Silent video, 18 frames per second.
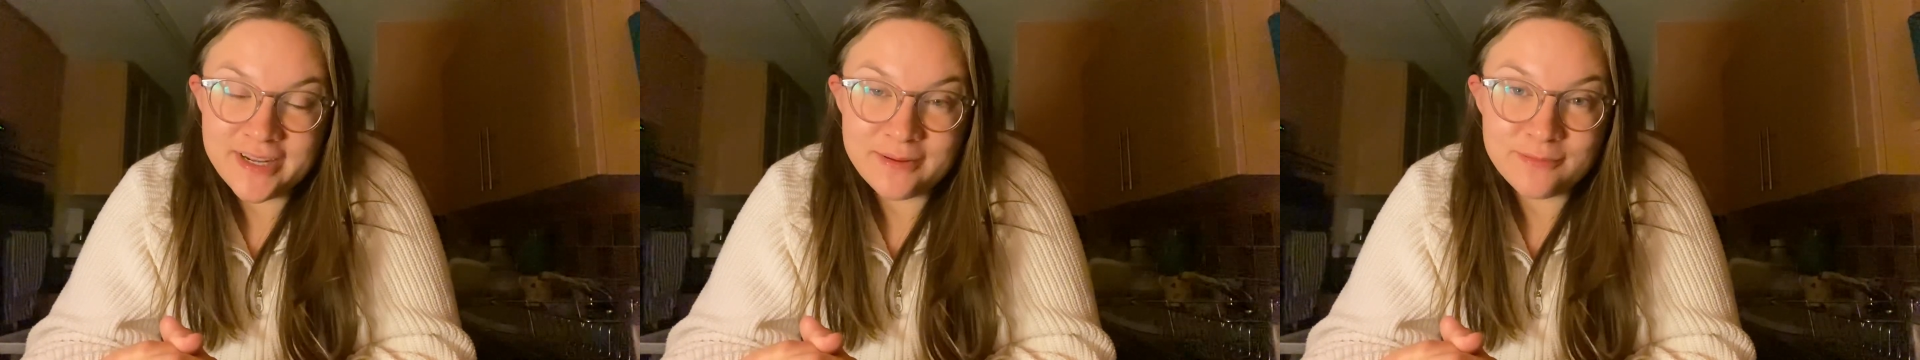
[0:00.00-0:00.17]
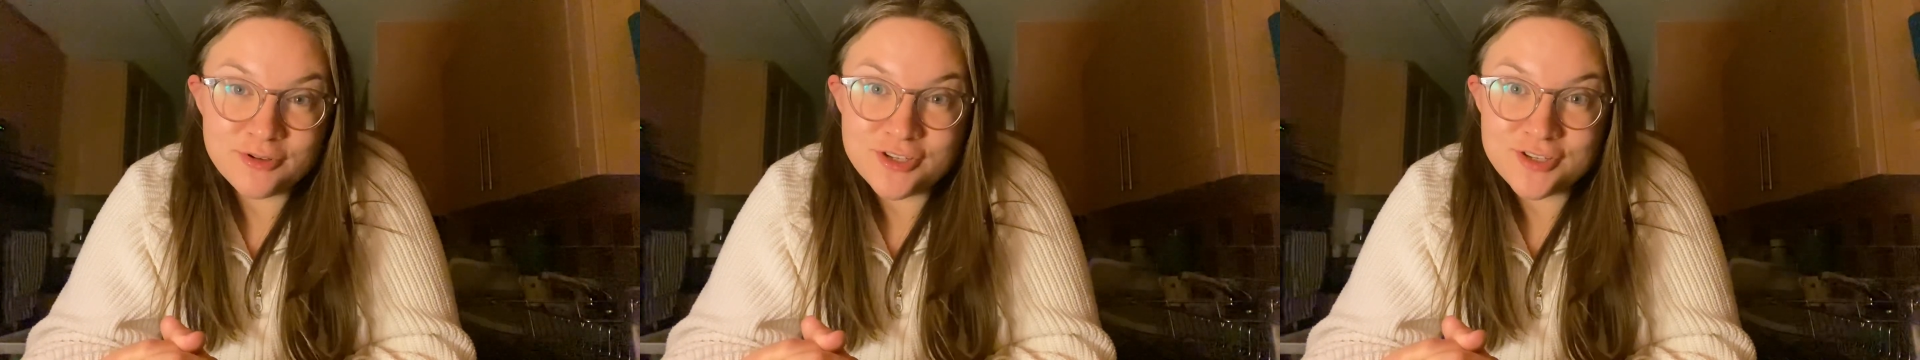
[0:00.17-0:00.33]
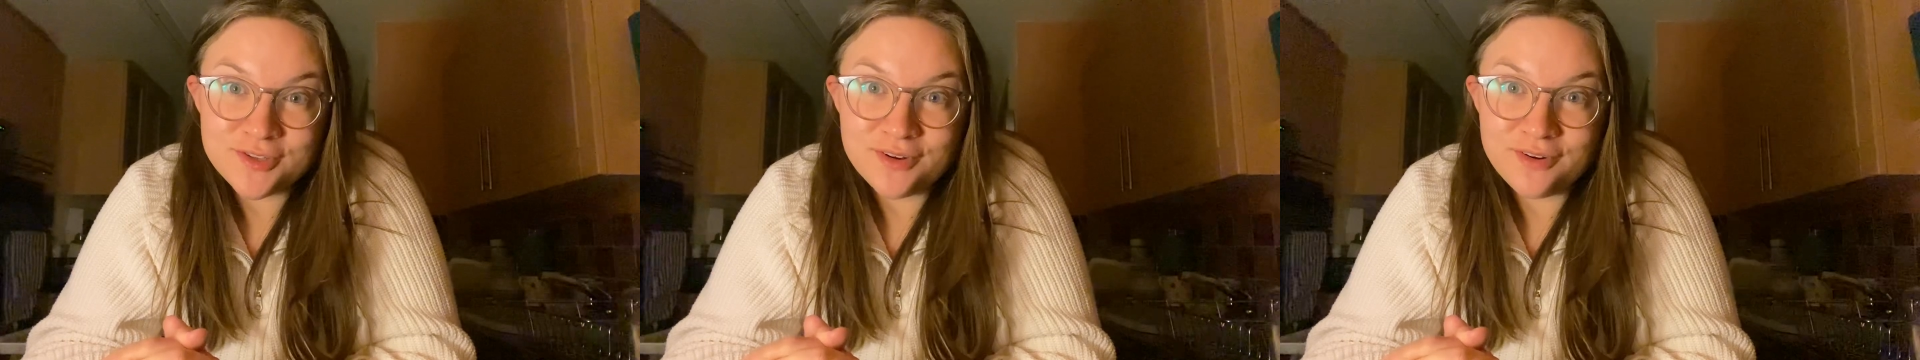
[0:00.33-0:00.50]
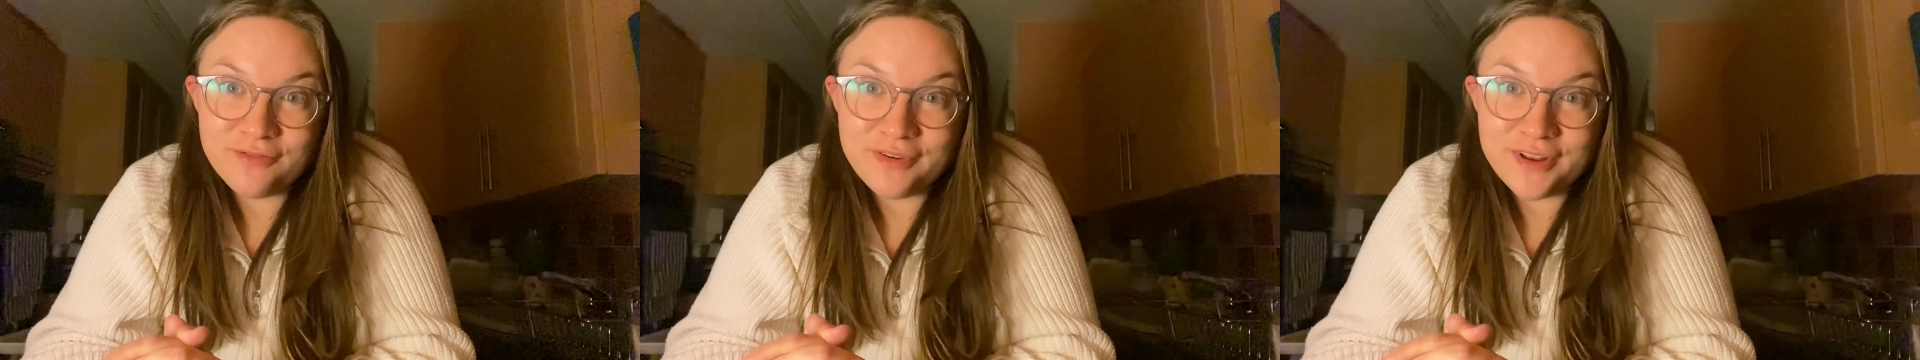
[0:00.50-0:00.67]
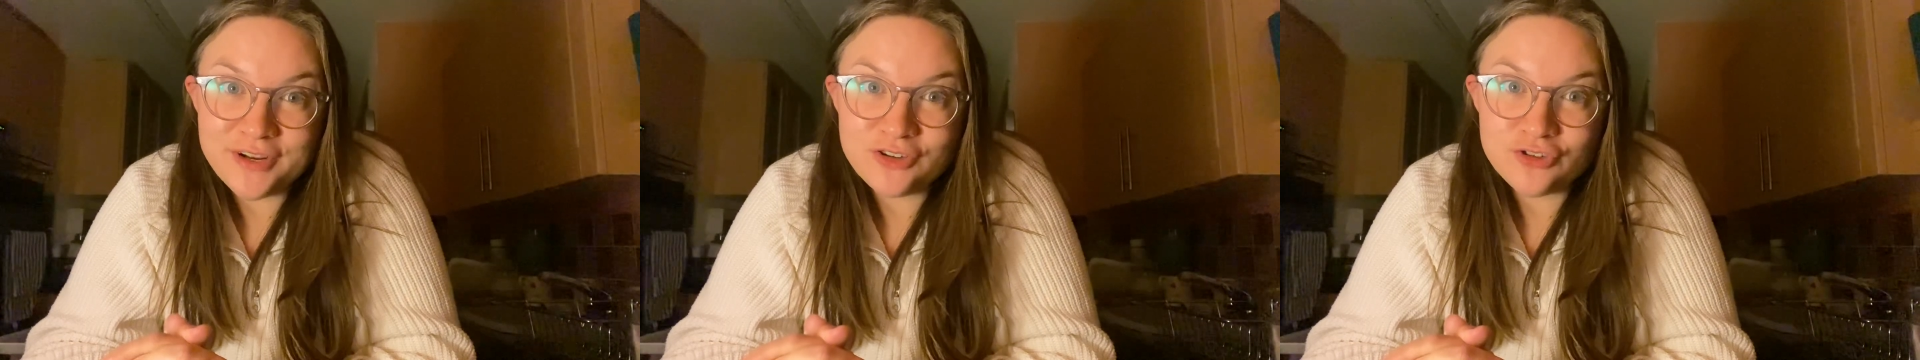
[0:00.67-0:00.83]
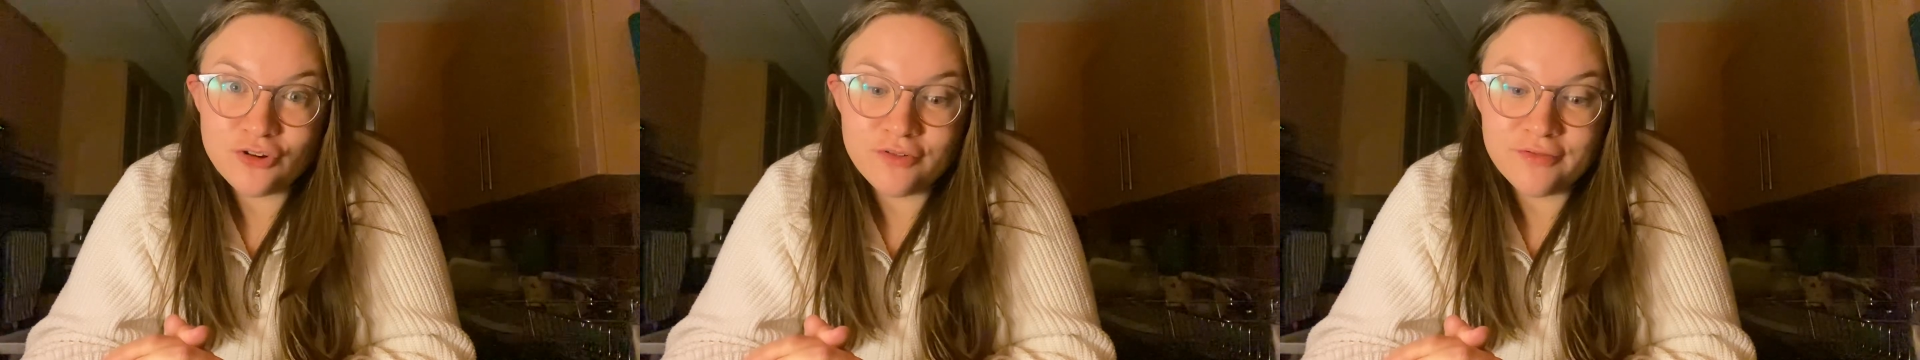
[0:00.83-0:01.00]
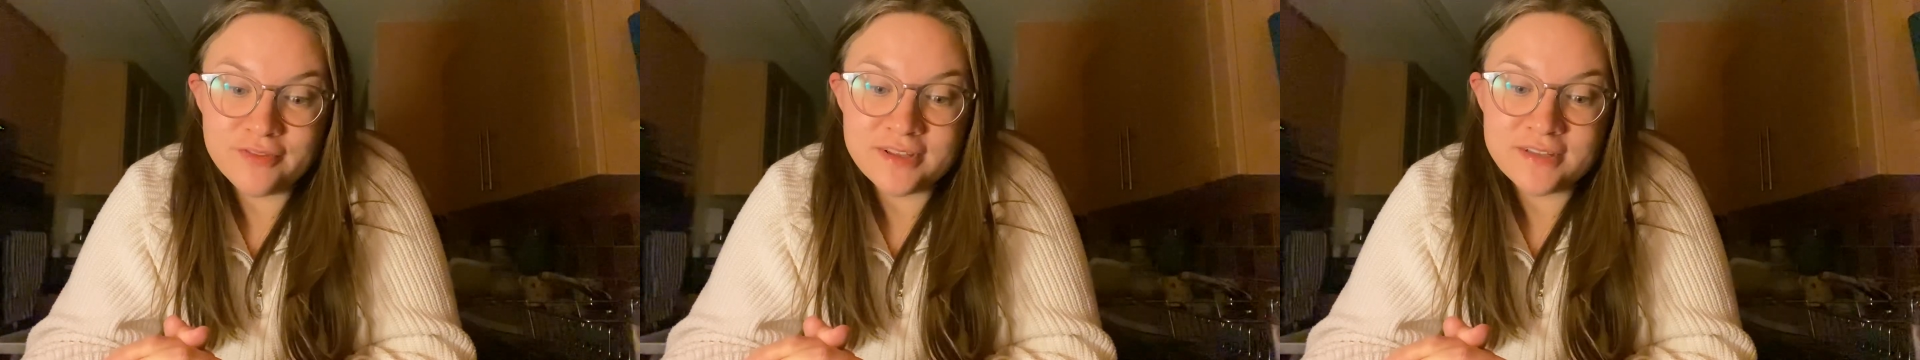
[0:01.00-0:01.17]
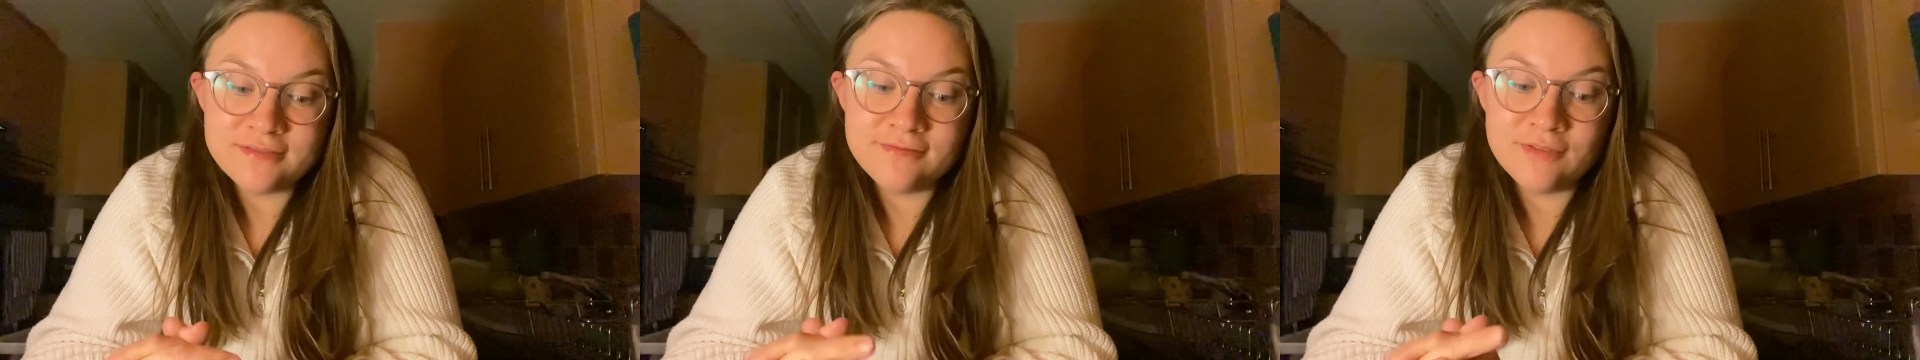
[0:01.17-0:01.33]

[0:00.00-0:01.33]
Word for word: I'm just going to finish off this